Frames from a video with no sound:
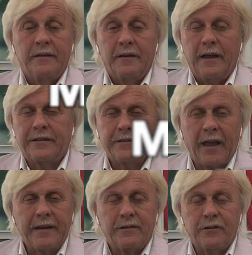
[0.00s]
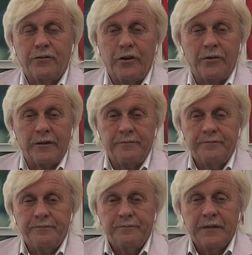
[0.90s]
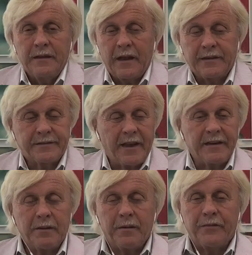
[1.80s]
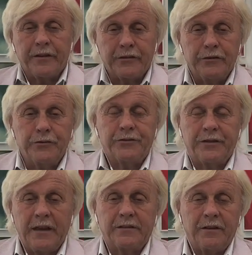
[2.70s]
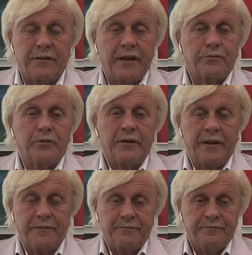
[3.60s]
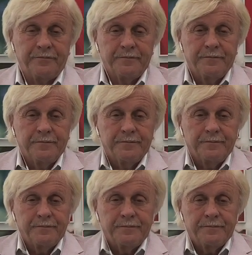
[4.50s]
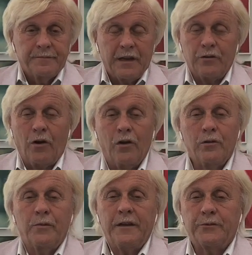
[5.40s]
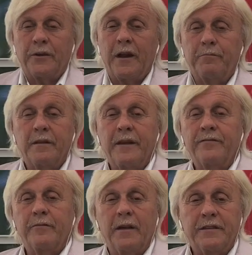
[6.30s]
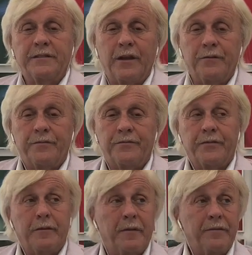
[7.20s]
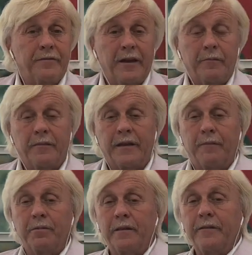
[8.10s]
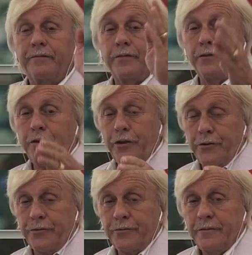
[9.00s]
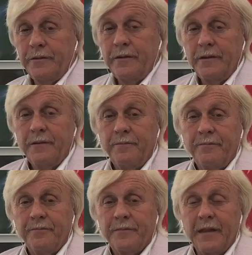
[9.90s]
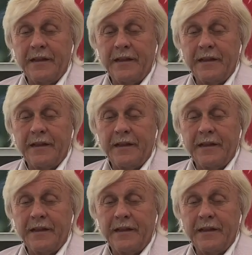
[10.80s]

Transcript: Excited to do it. Excited about this new season that we're in. And always what I believe for myself and my family, I believe for you. And